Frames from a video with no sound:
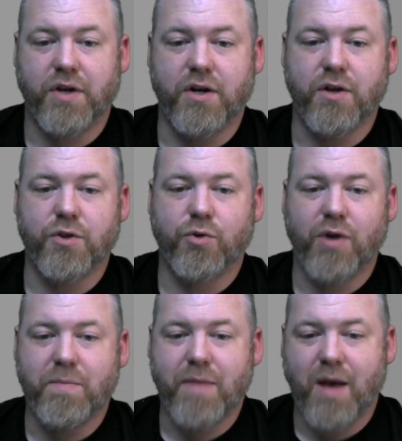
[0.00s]
another
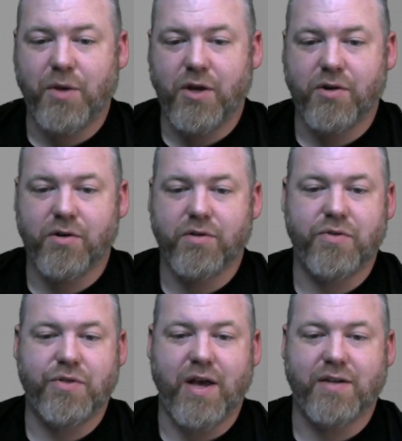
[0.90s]
great map here
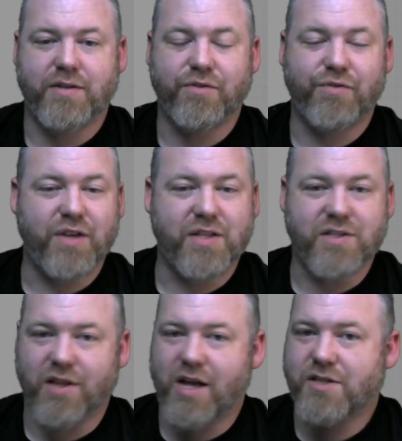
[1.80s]
that
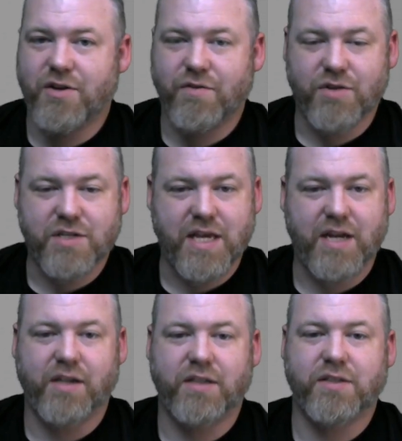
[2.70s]
fits lots of different
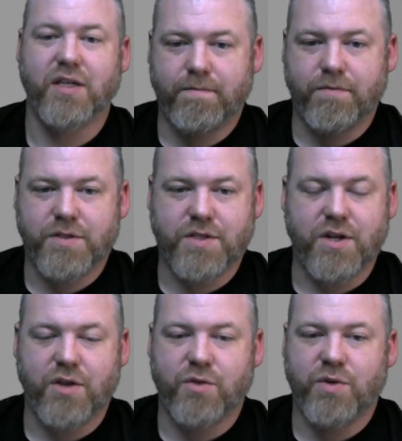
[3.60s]
settings. This is
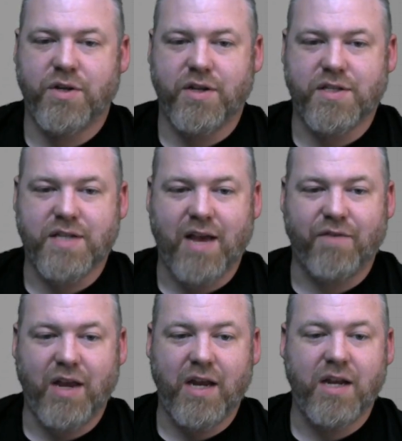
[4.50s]
another one that doesn't
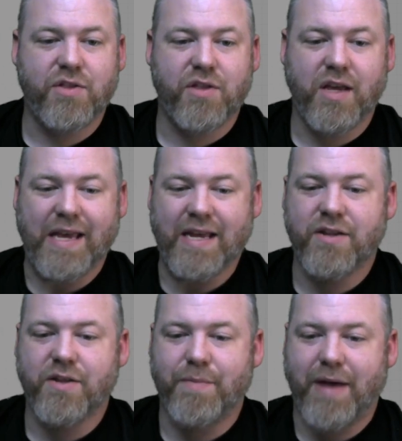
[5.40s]
have anything
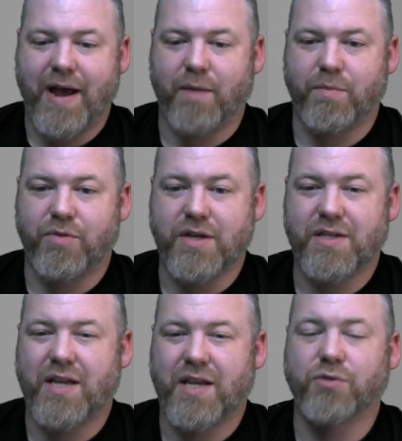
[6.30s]
in the map
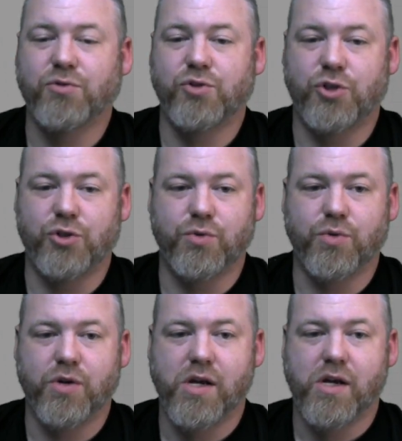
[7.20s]
that tells
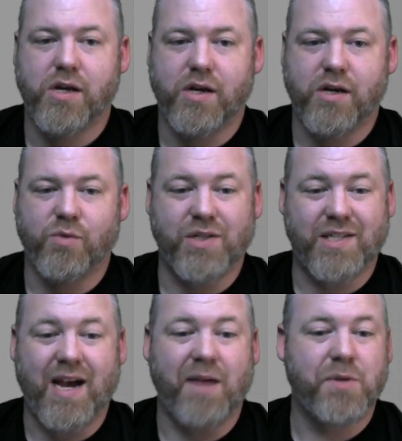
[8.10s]
you what
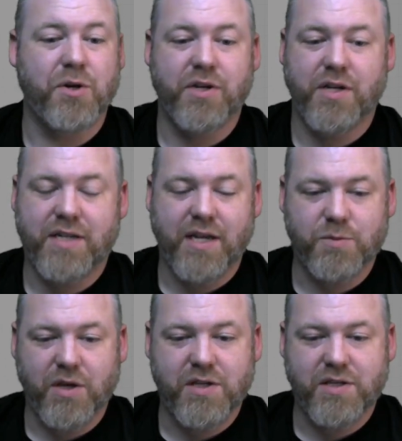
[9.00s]
time period it
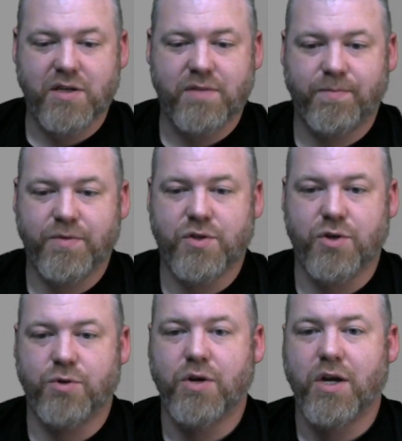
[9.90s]
takes place in.
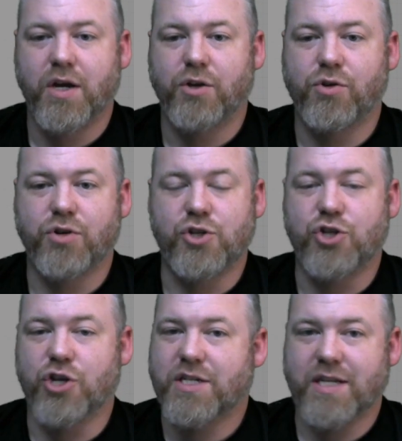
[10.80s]
So you could
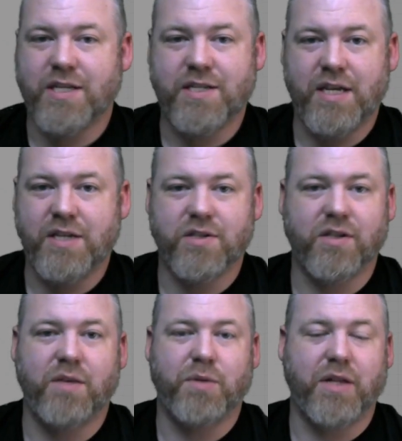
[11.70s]
just as
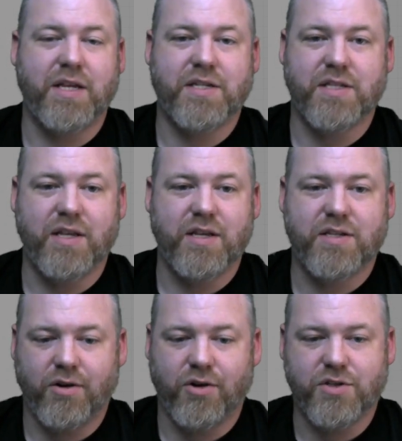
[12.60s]
easily place
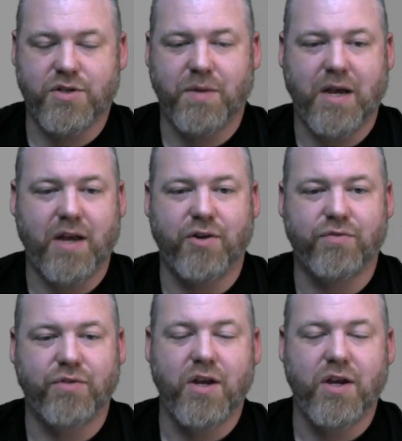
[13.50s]
this on some kind of